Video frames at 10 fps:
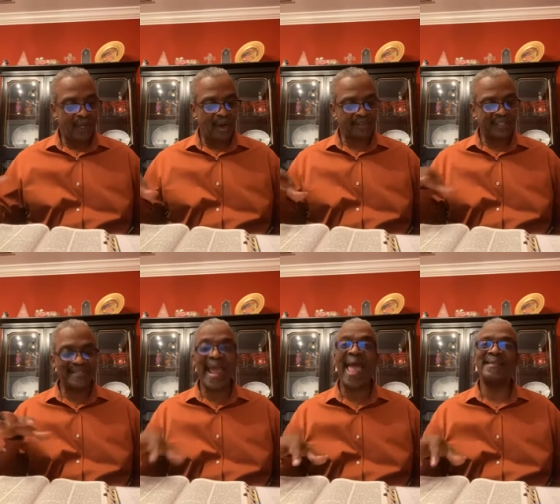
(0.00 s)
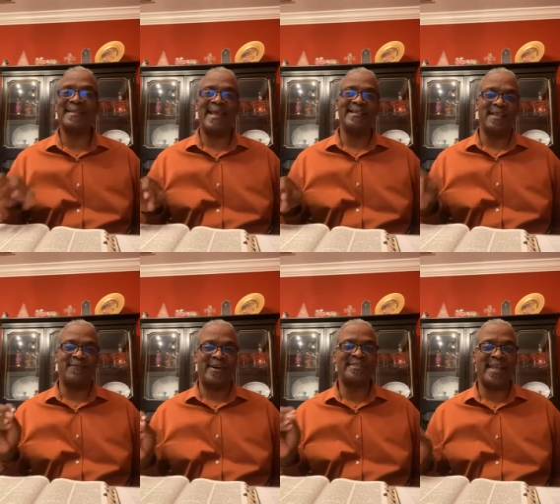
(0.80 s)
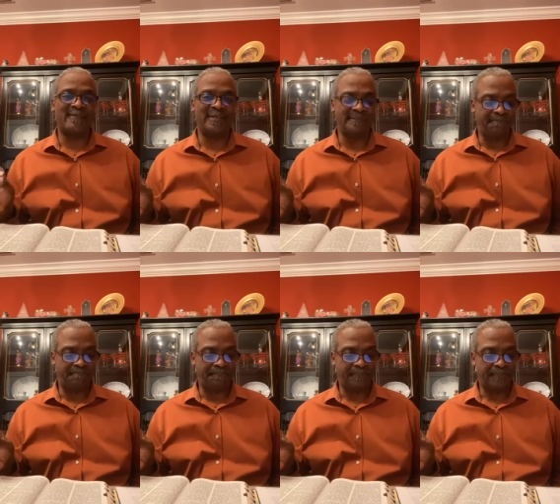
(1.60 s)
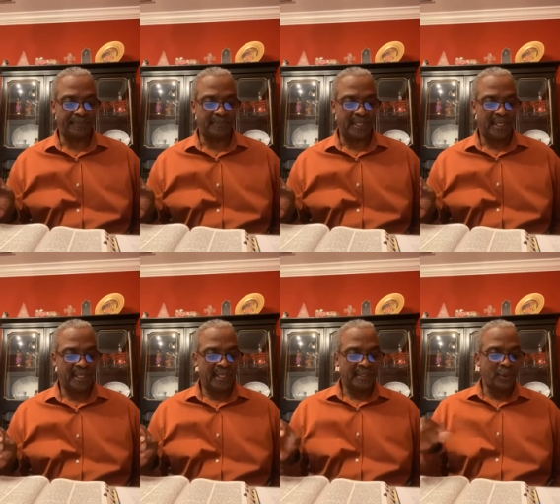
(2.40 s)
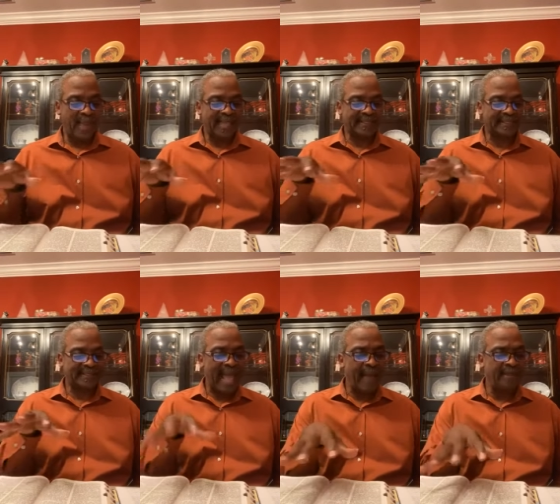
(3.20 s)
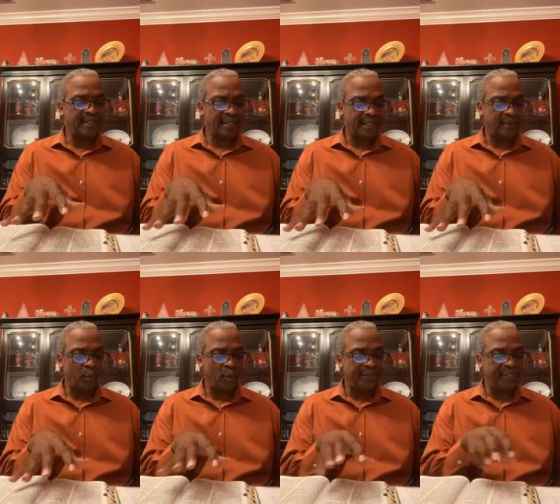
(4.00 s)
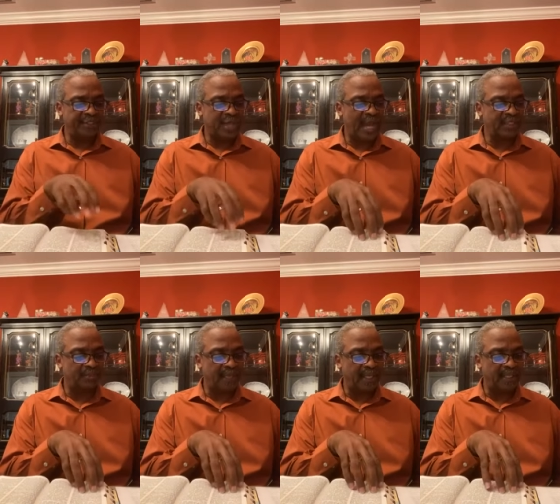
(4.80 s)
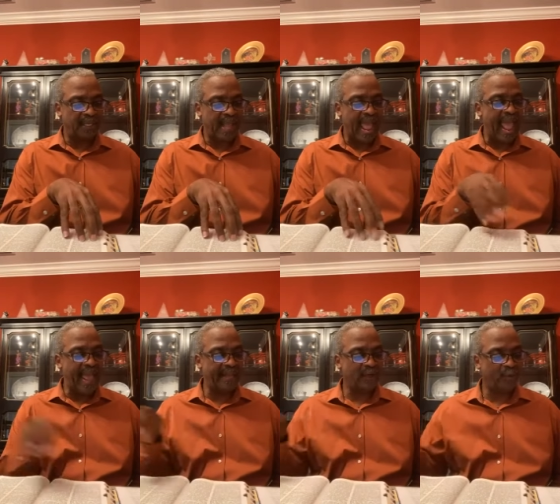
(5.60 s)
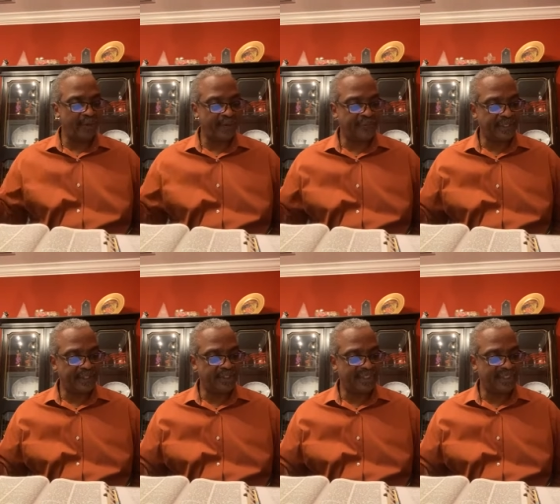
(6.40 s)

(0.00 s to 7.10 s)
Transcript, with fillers: Because the text says in verse 7 to establish it with judgment and with